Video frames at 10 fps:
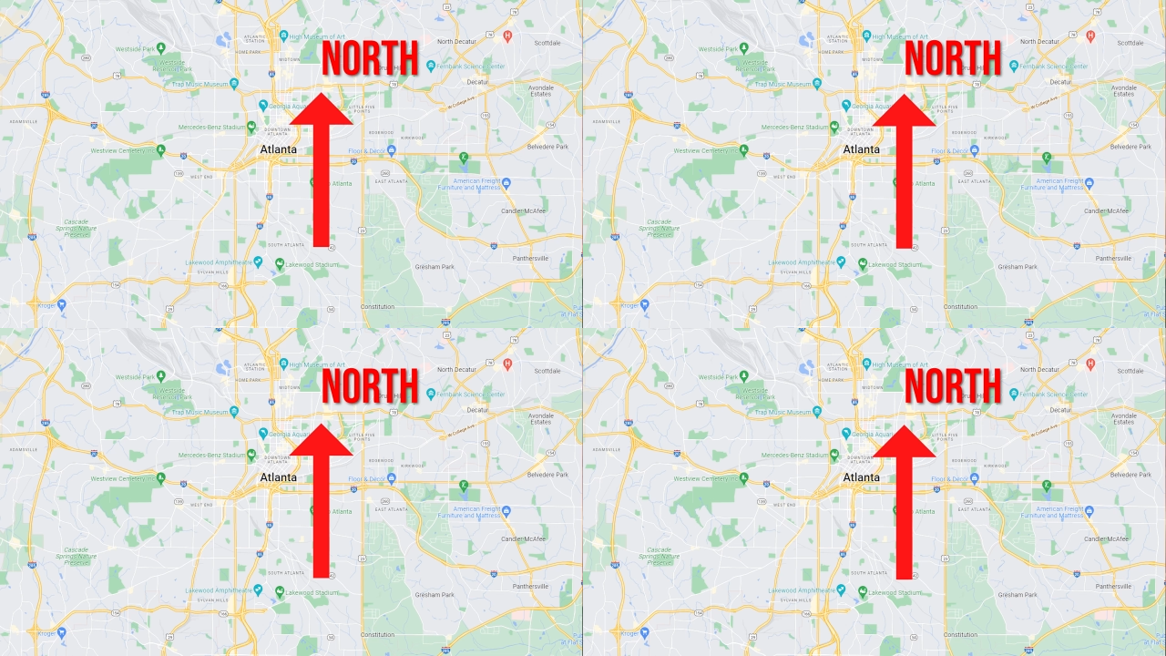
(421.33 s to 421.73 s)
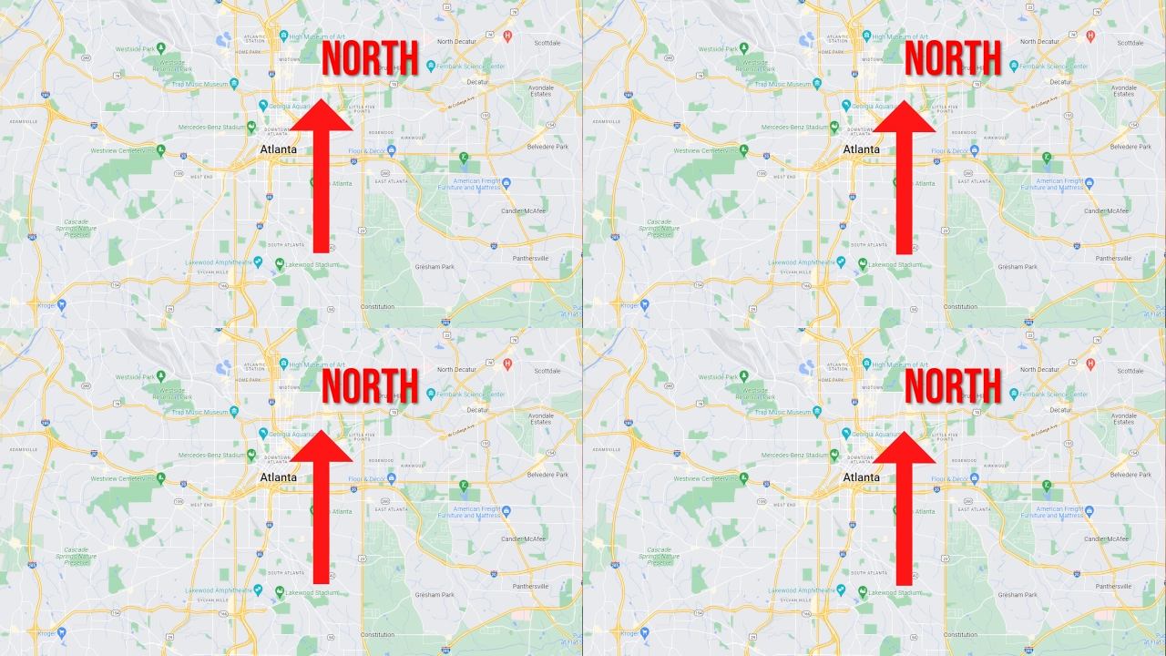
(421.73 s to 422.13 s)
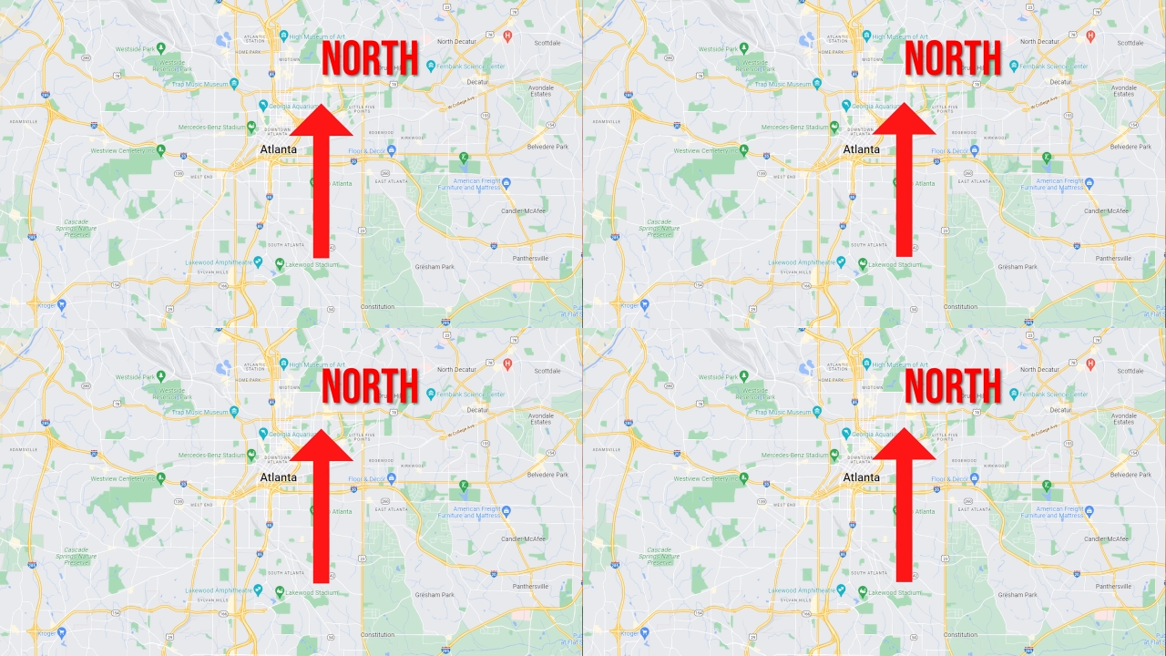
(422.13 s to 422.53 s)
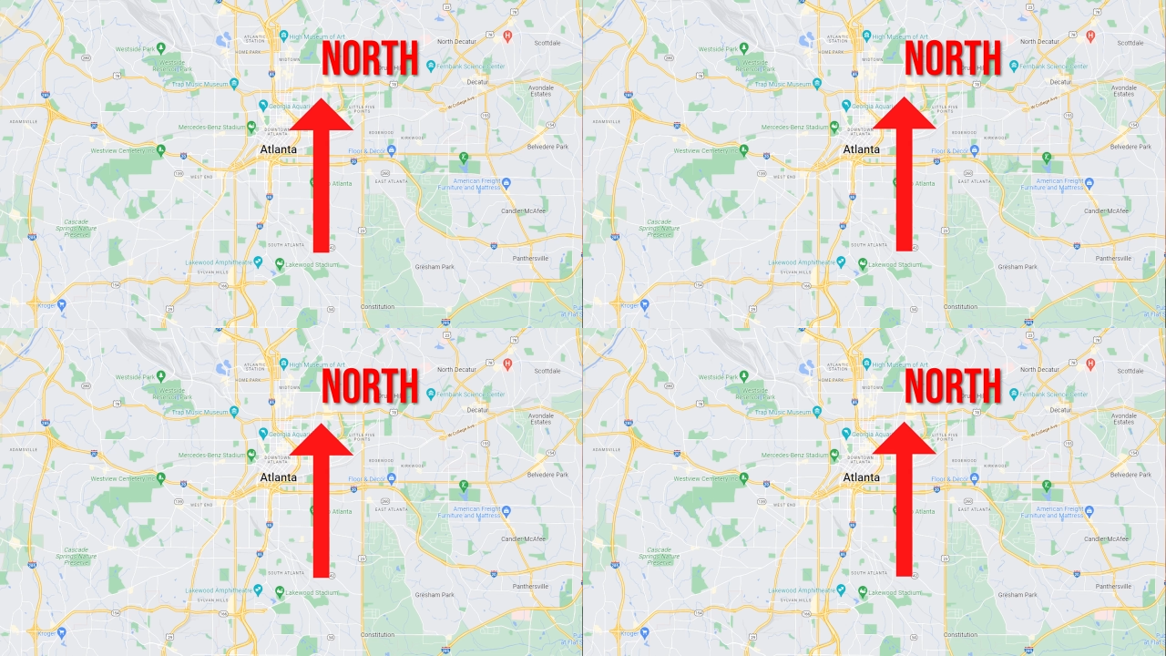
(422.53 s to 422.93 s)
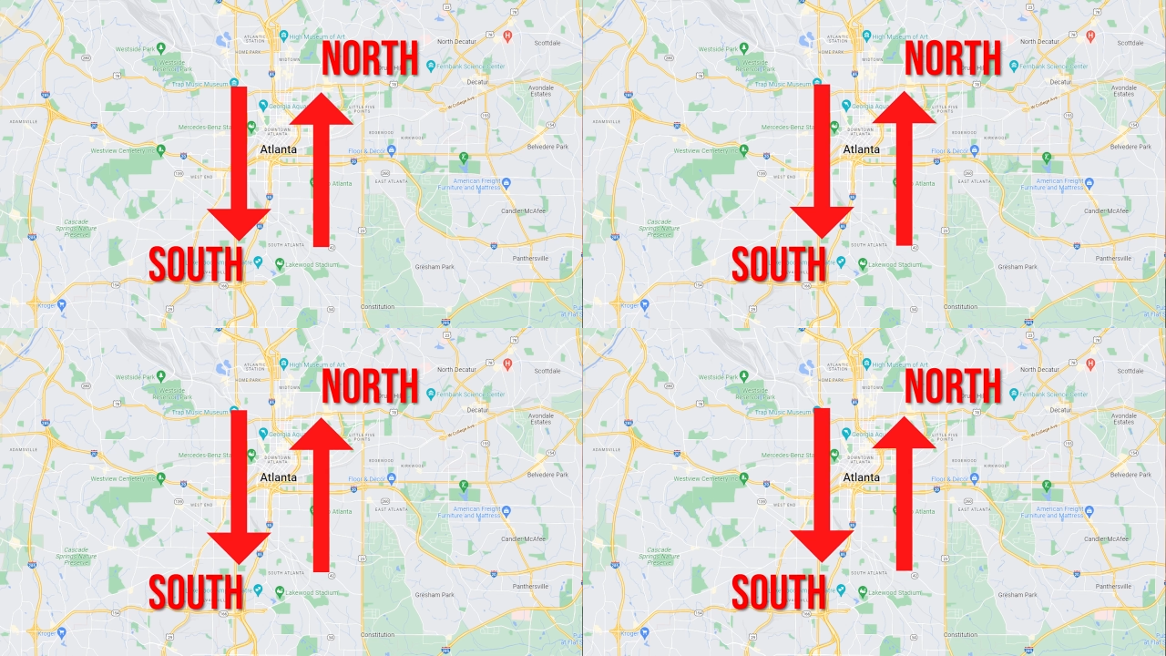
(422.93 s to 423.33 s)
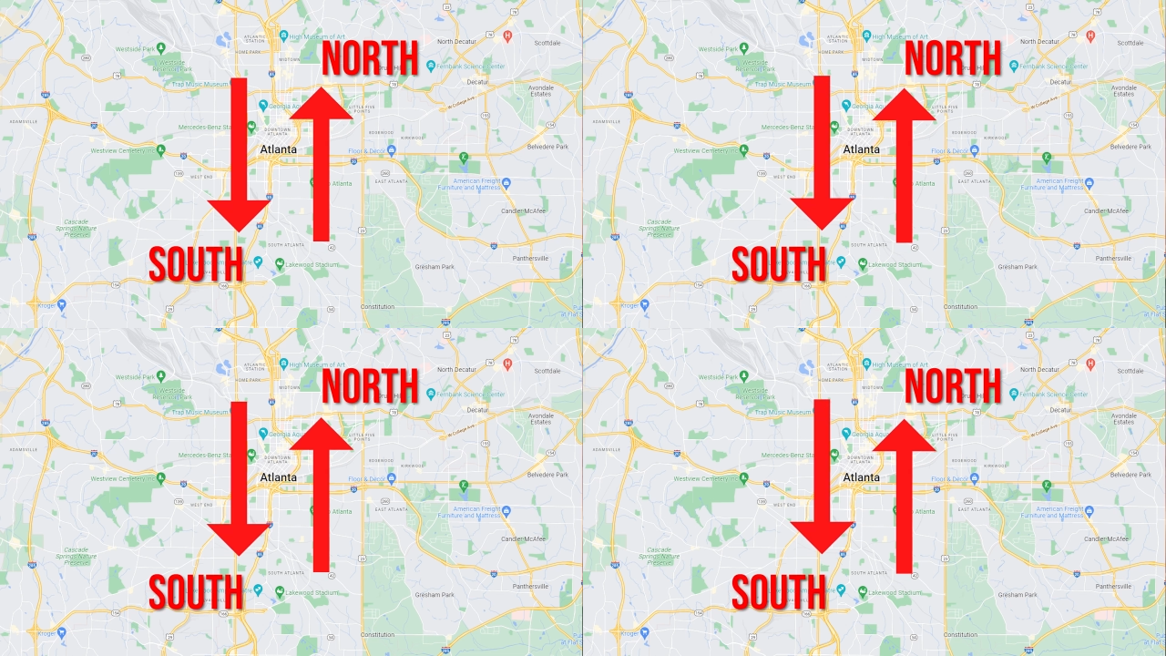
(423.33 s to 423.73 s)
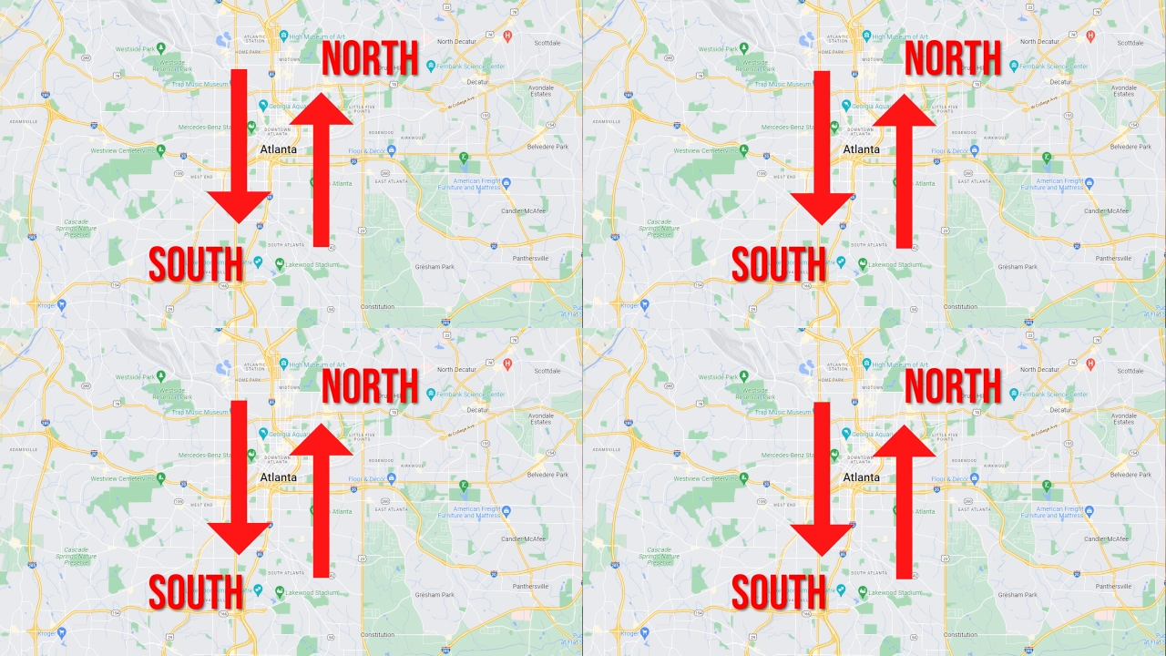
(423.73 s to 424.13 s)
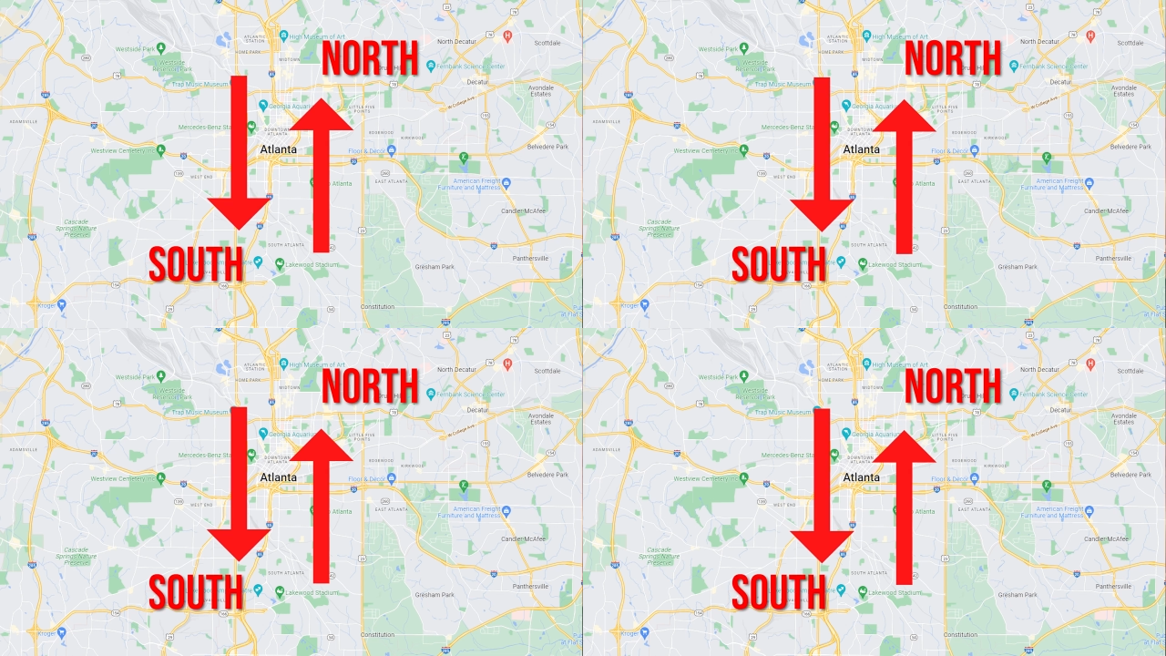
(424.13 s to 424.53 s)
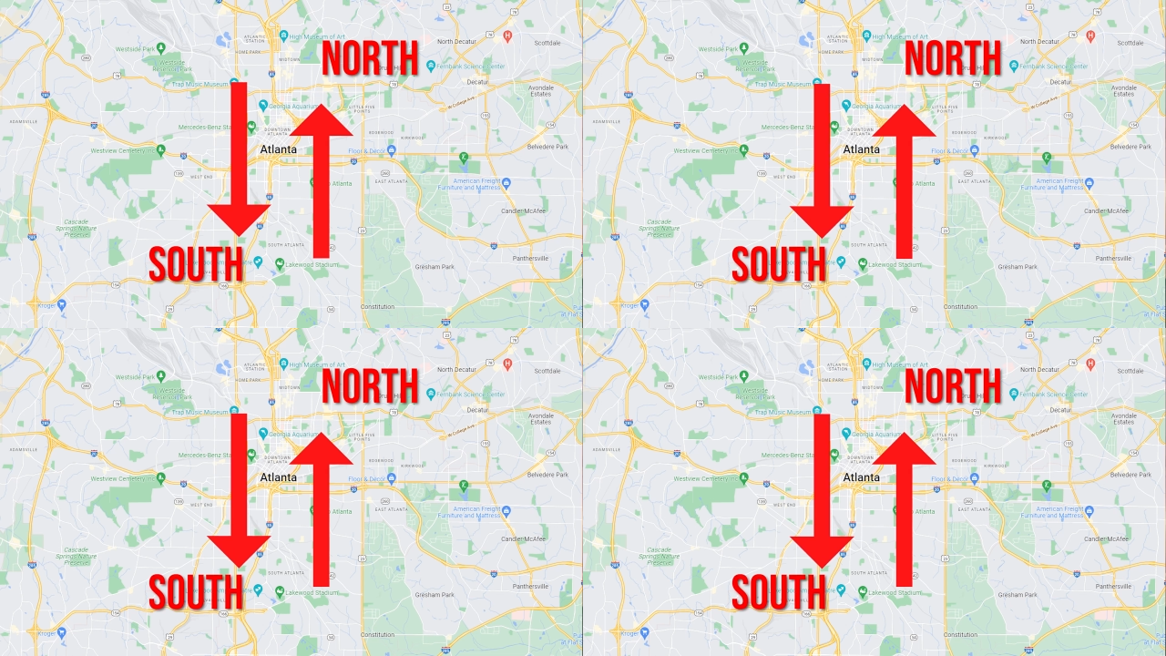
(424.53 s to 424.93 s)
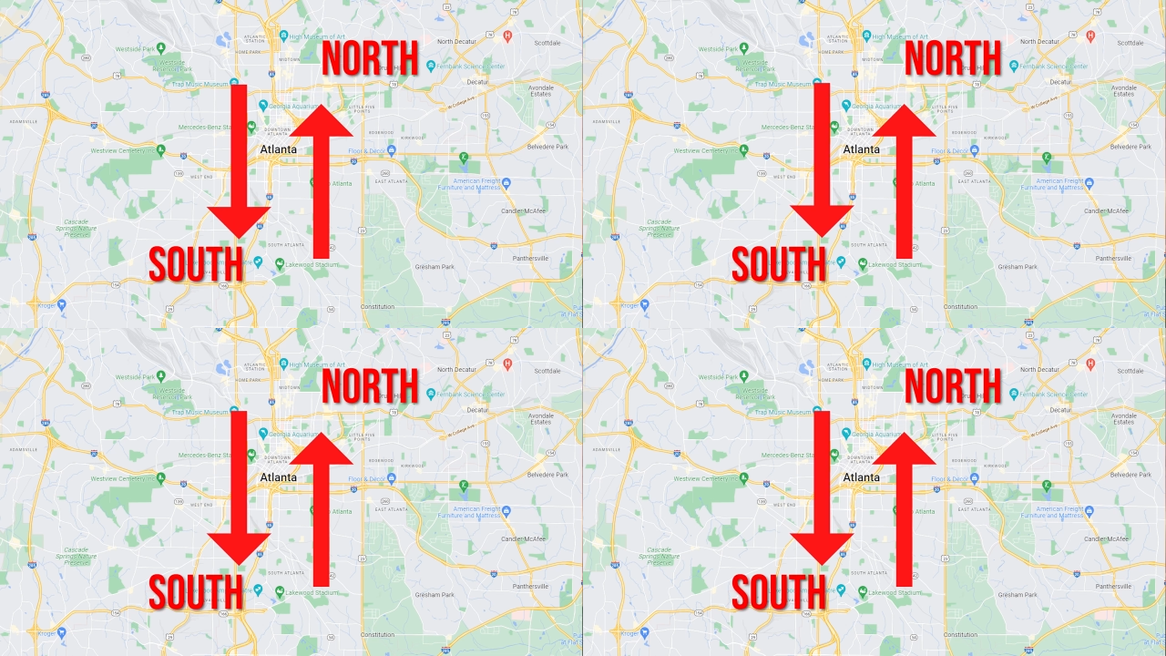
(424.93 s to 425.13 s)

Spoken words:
[unreadable: no face in view]